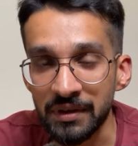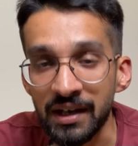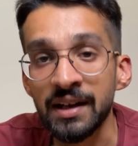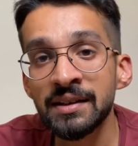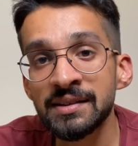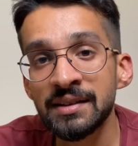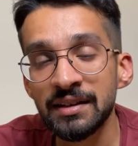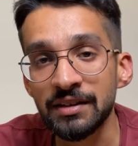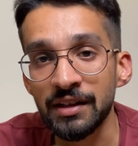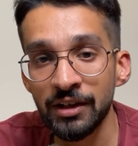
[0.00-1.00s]
traits
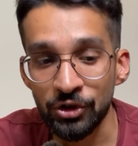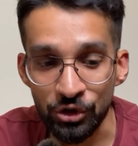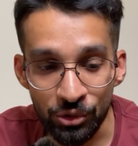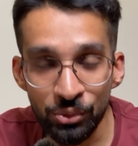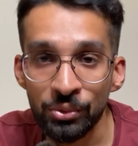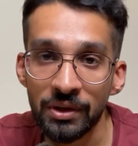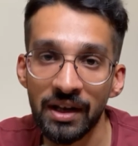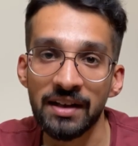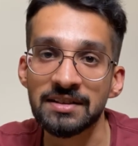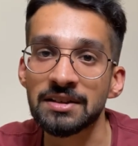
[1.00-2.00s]
that you
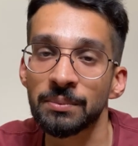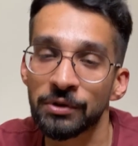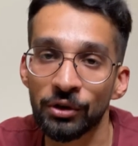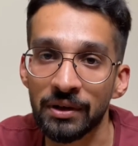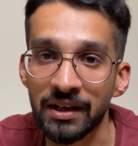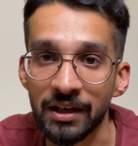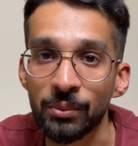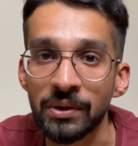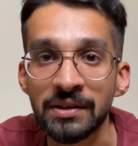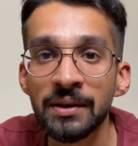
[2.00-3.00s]
raised up your
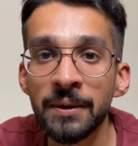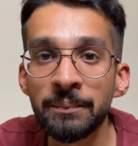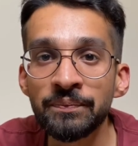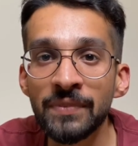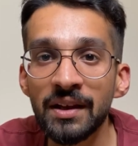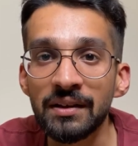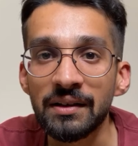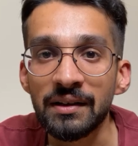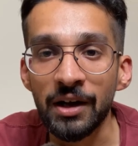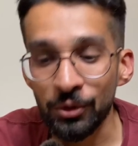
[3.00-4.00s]
kid with.
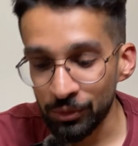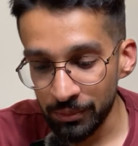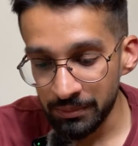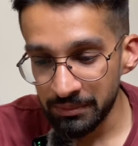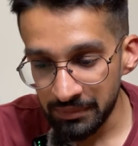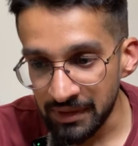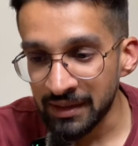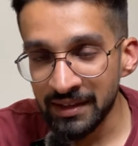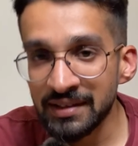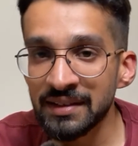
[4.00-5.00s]
Now,
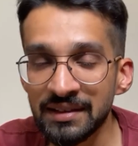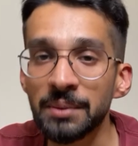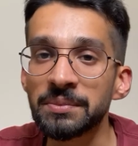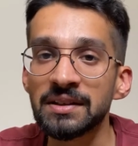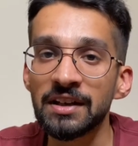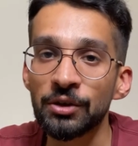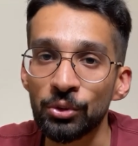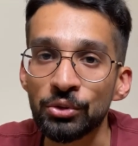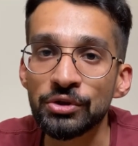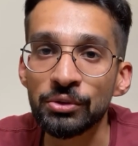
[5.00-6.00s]
this is something that
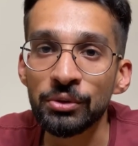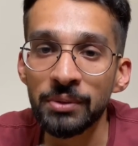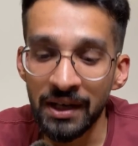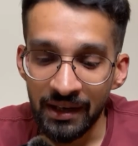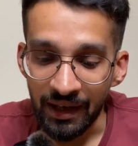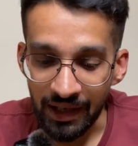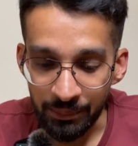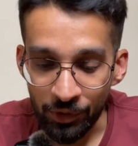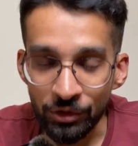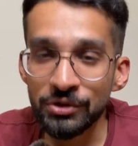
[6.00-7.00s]
Osho,
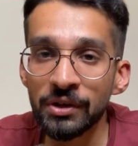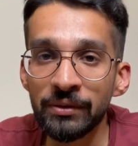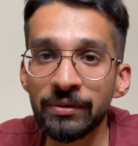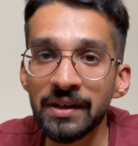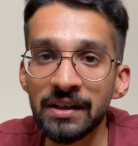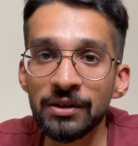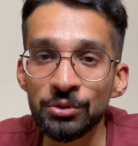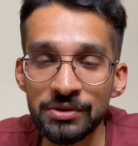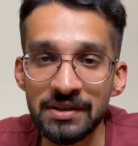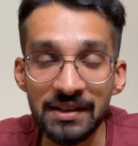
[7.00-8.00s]
I'm not sure if he
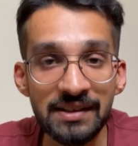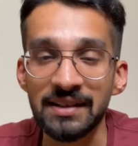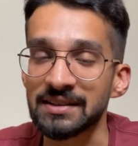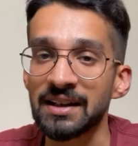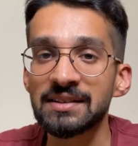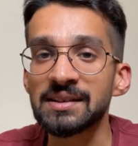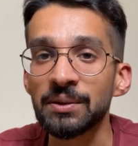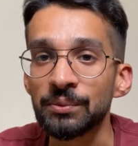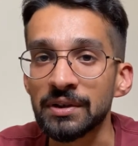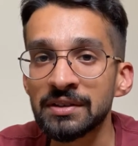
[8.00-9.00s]
used these exact
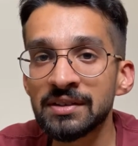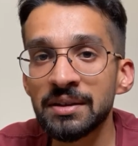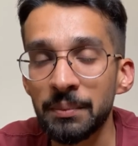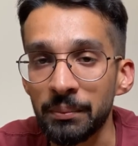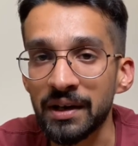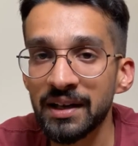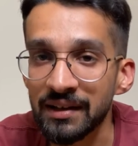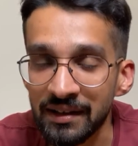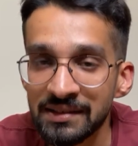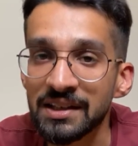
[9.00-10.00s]
same words, but he
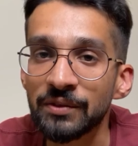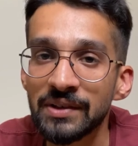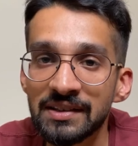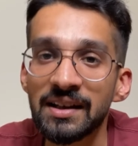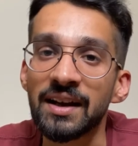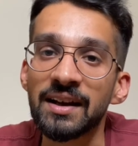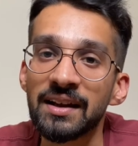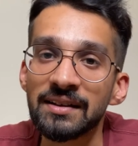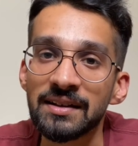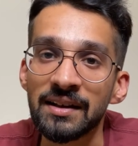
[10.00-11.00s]
does give this
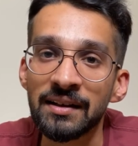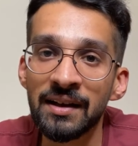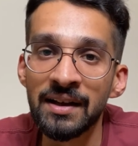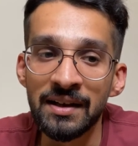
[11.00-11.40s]
idea that